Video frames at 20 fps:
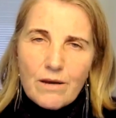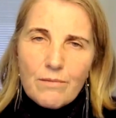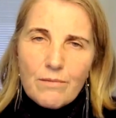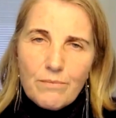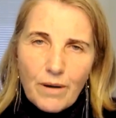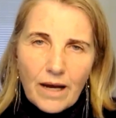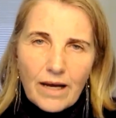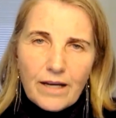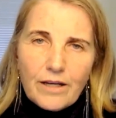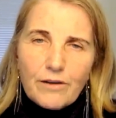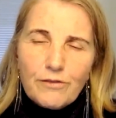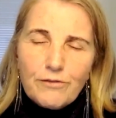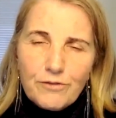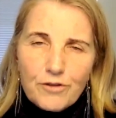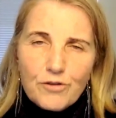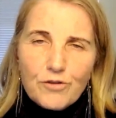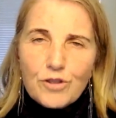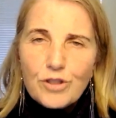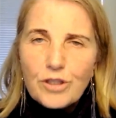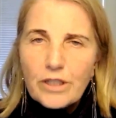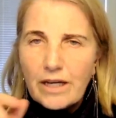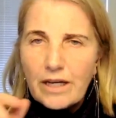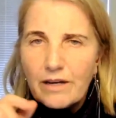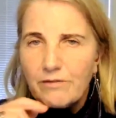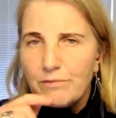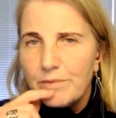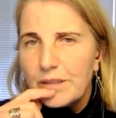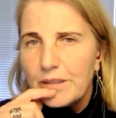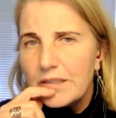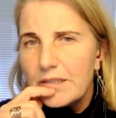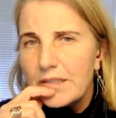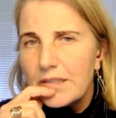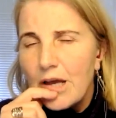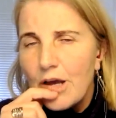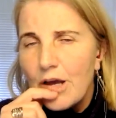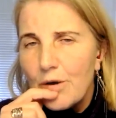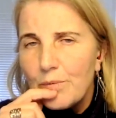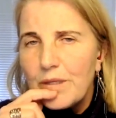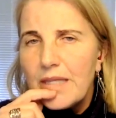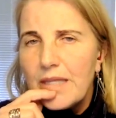by a future government.
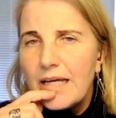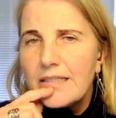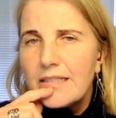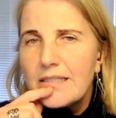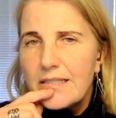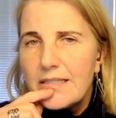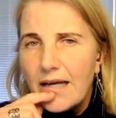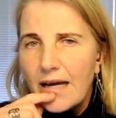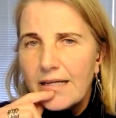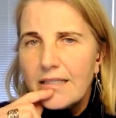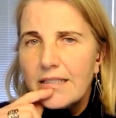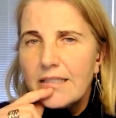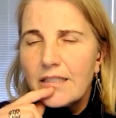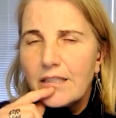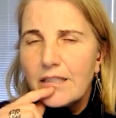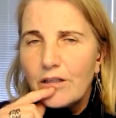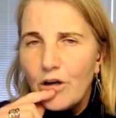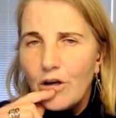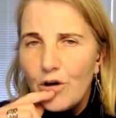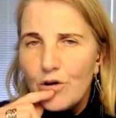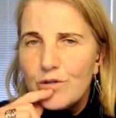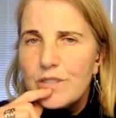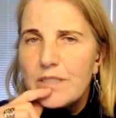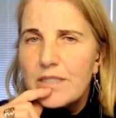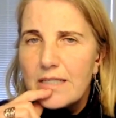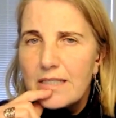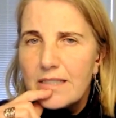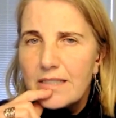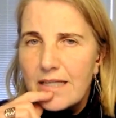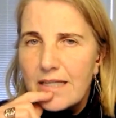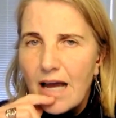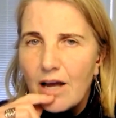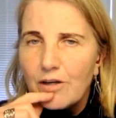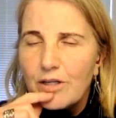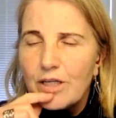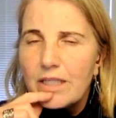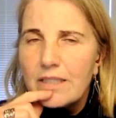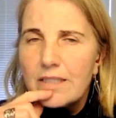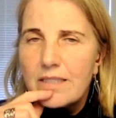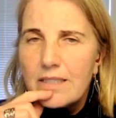When they decided to close this down
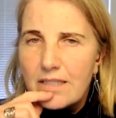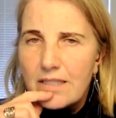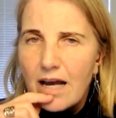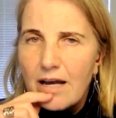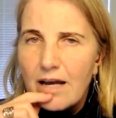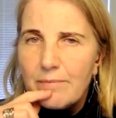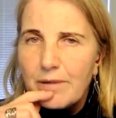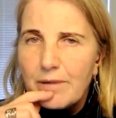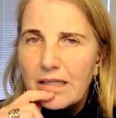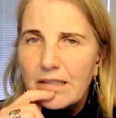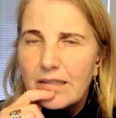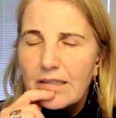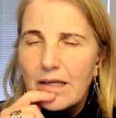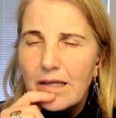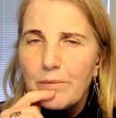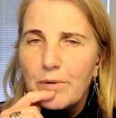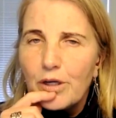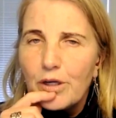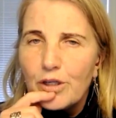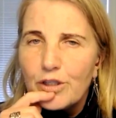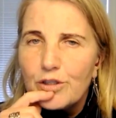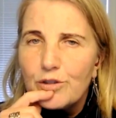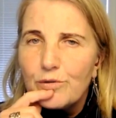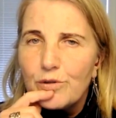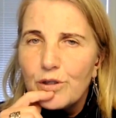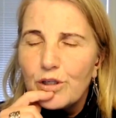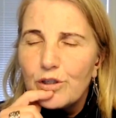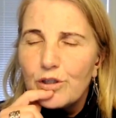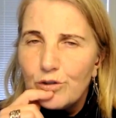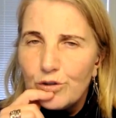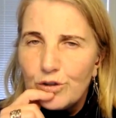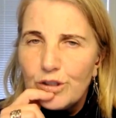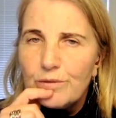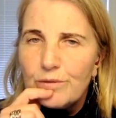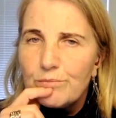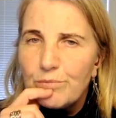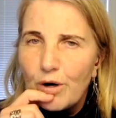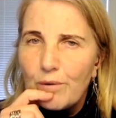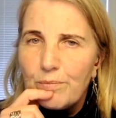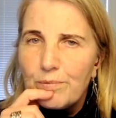and stymie it, they were going to do a good and
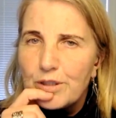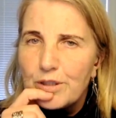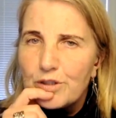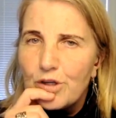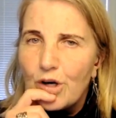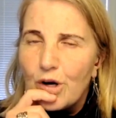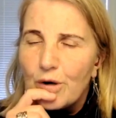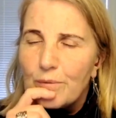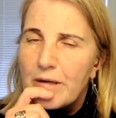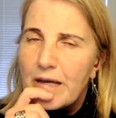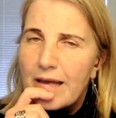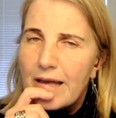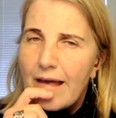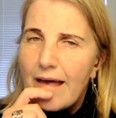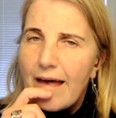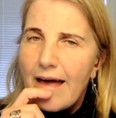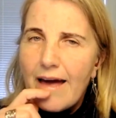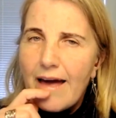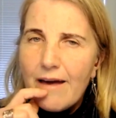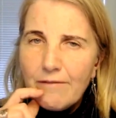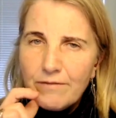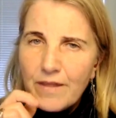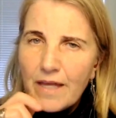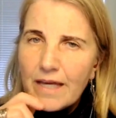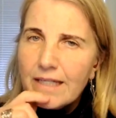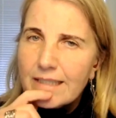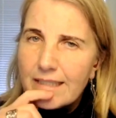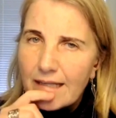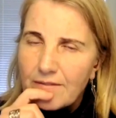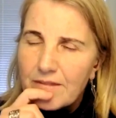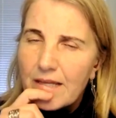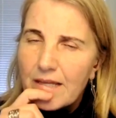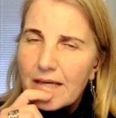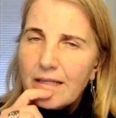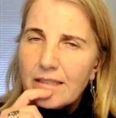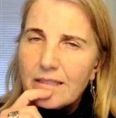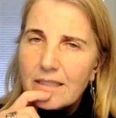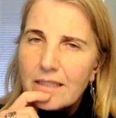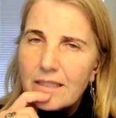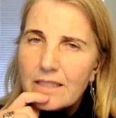proper job. Have they done
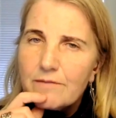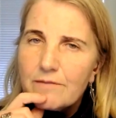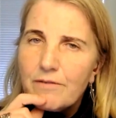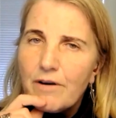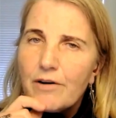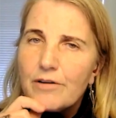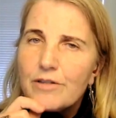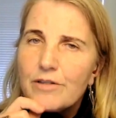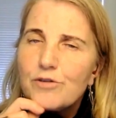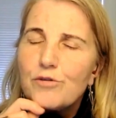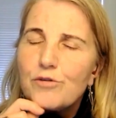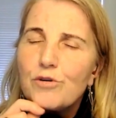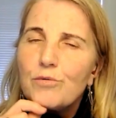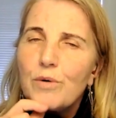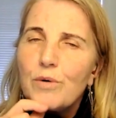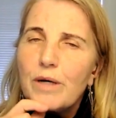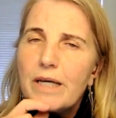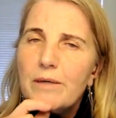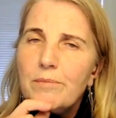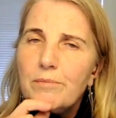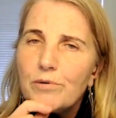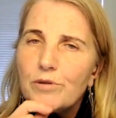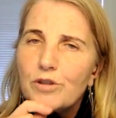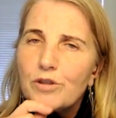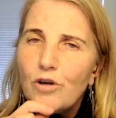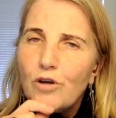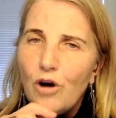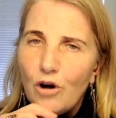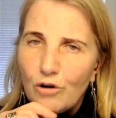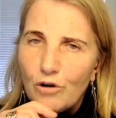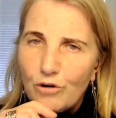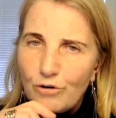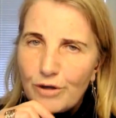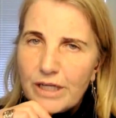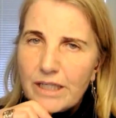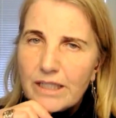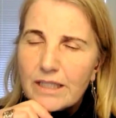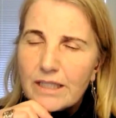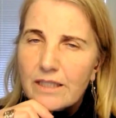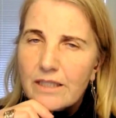that, as far as you're aware, put
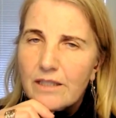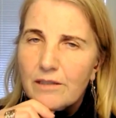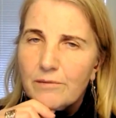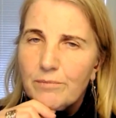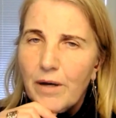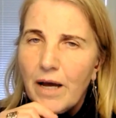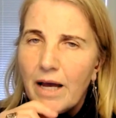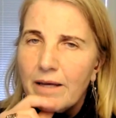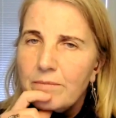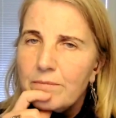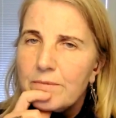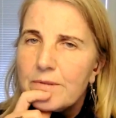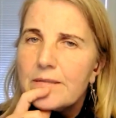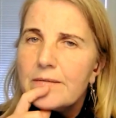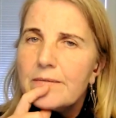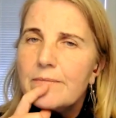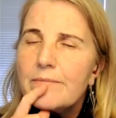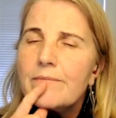concrete into the pipes?